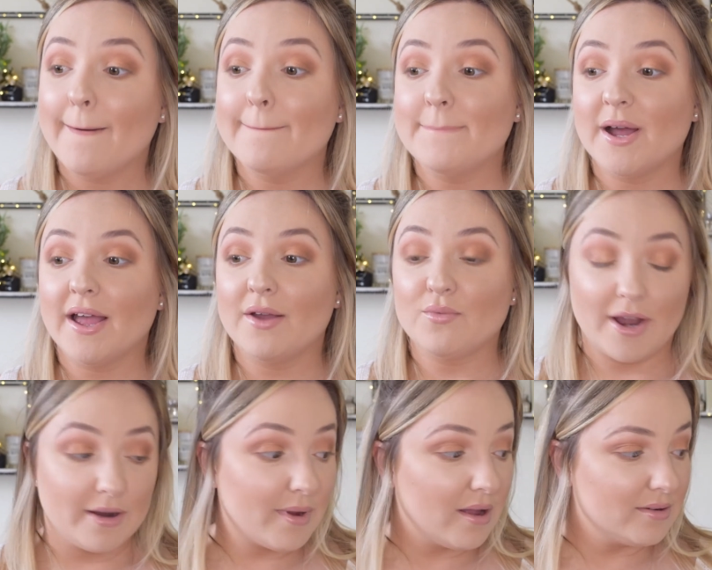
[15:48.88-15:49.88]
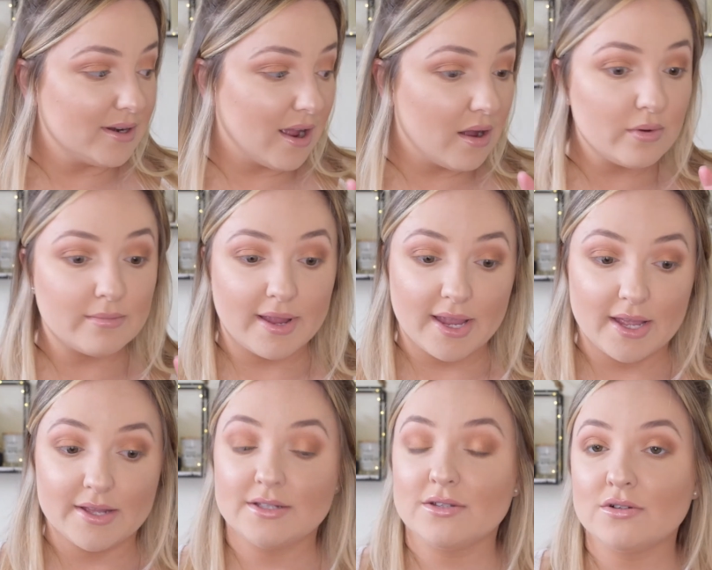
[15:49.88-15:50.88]
but right about now when my
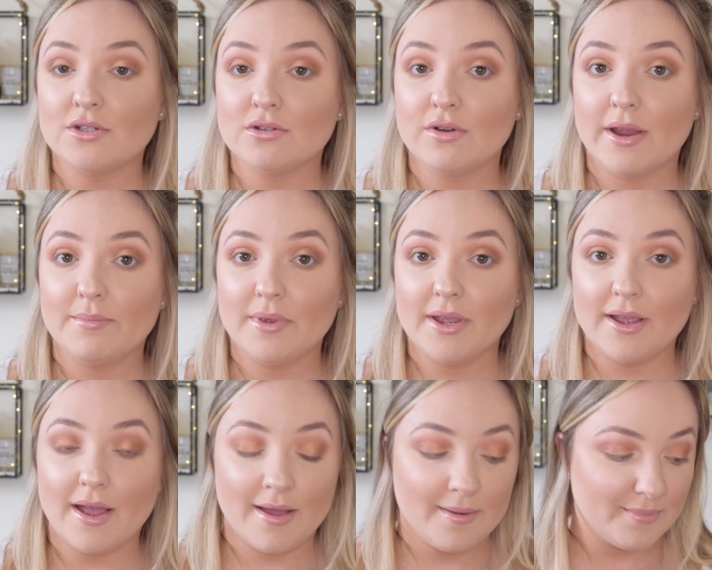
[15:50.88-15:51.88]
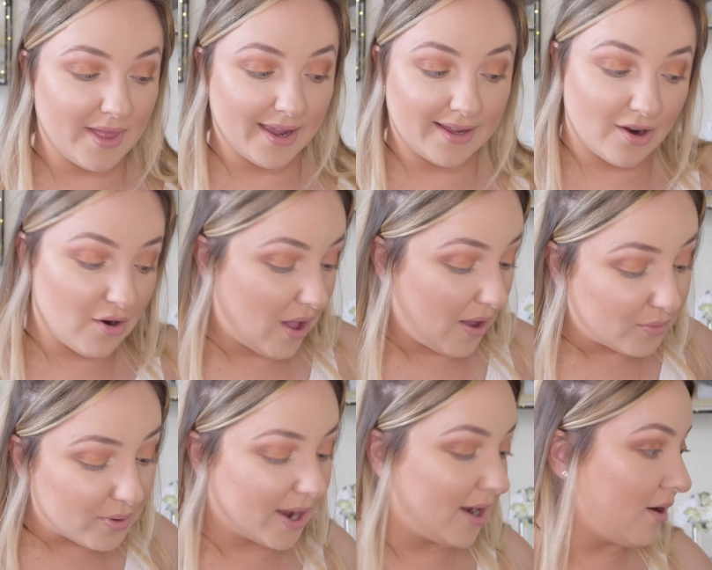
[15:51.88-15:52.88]
hand starts cramping, I'm like, girl, I
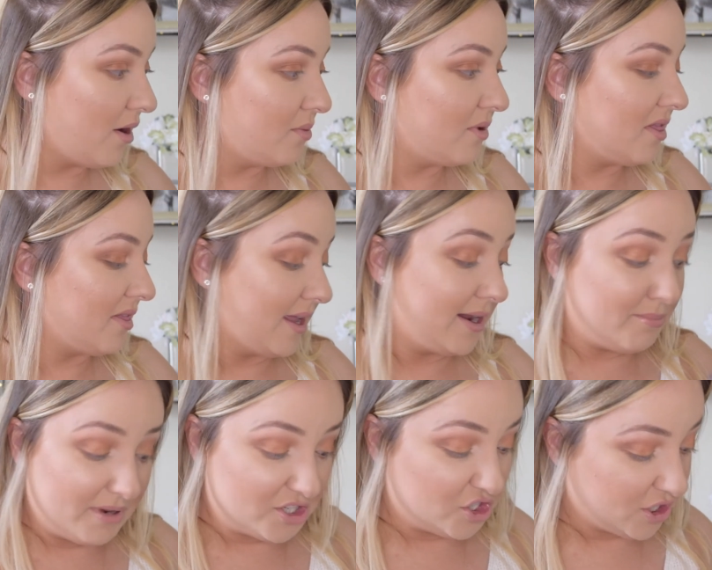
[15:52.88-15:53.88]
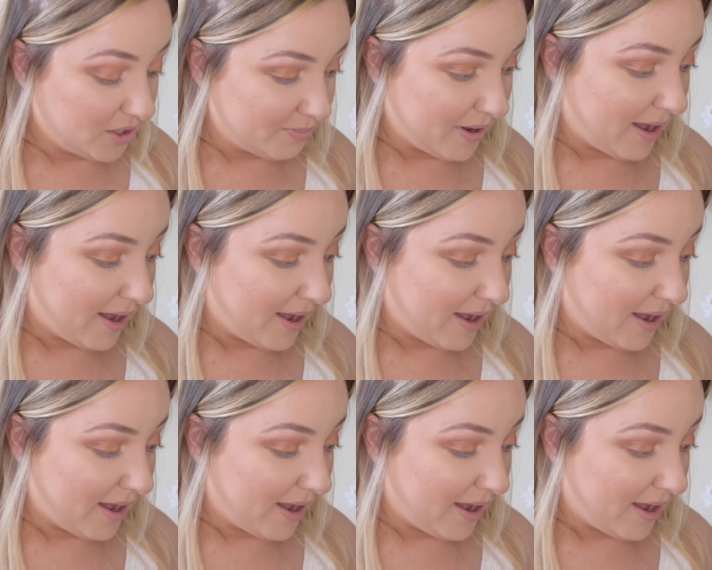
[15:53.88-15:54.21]
don't care. I'll let it be cheap.